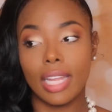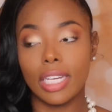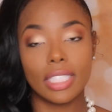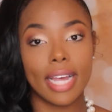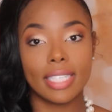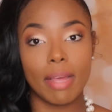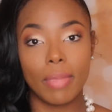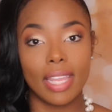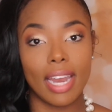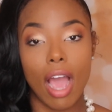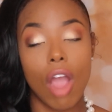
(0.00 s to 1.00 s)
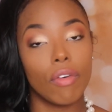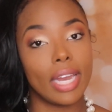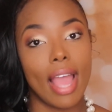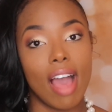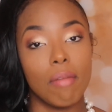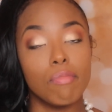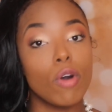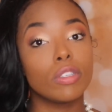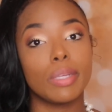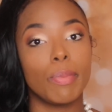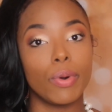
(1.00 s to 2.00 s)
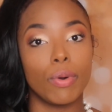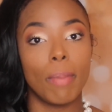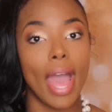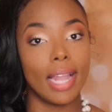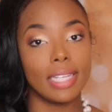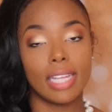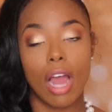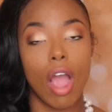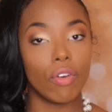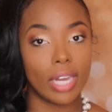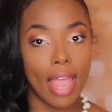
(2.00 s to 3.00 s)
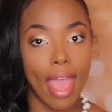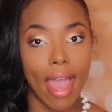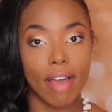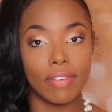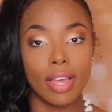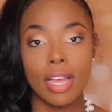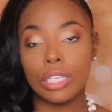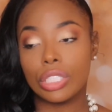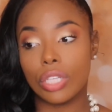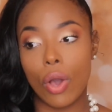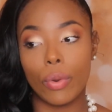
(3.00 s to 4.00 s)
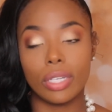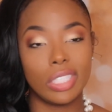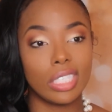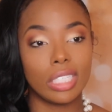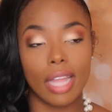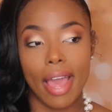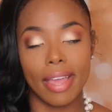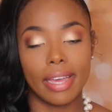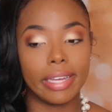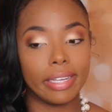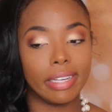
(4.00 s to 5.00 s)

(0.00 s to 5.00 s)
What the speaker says: it looks like something that I already have, multiple palettes that I already have. So it's just like,